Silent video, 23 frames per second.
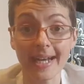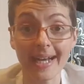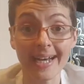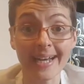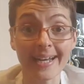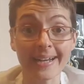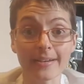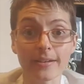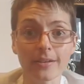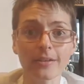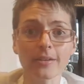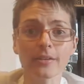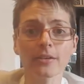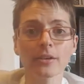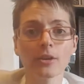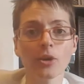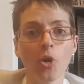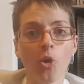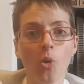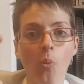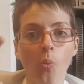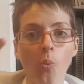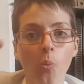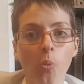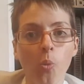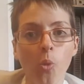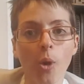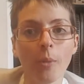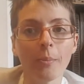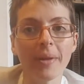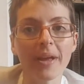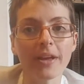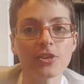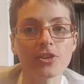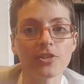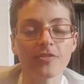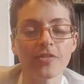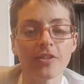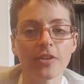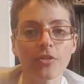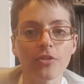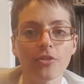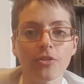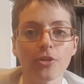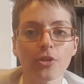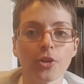and what makes you
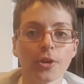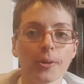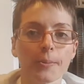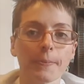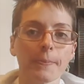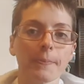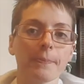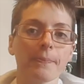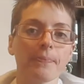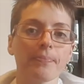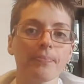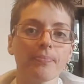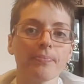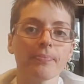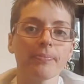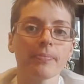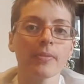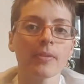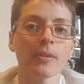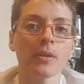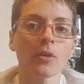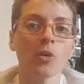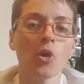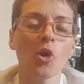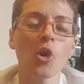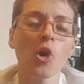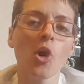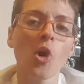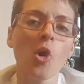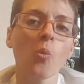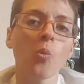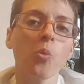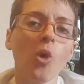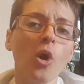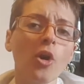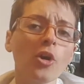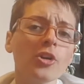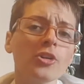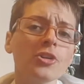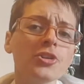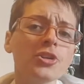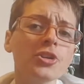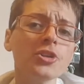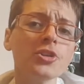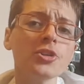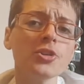feel stuck. What
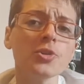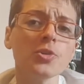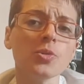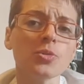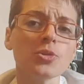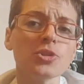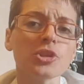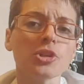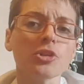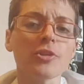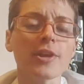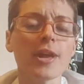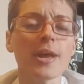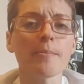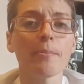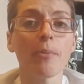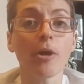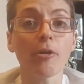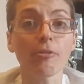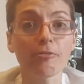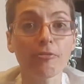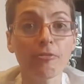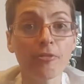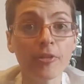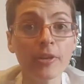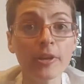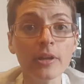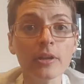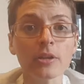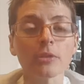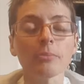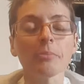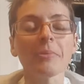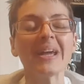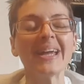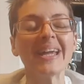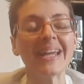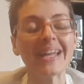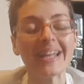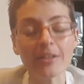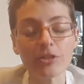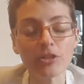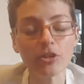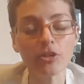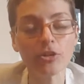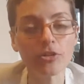could you do to create more freedom
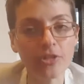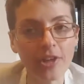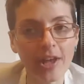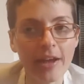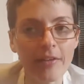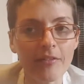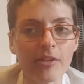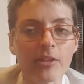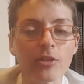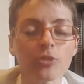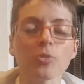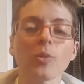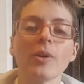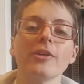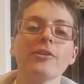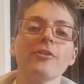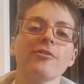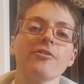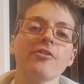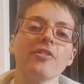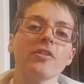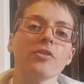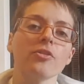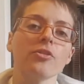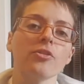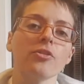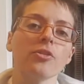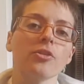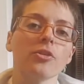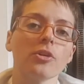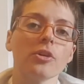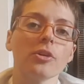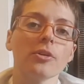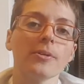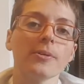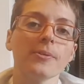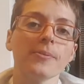in those areas where you feel stuck?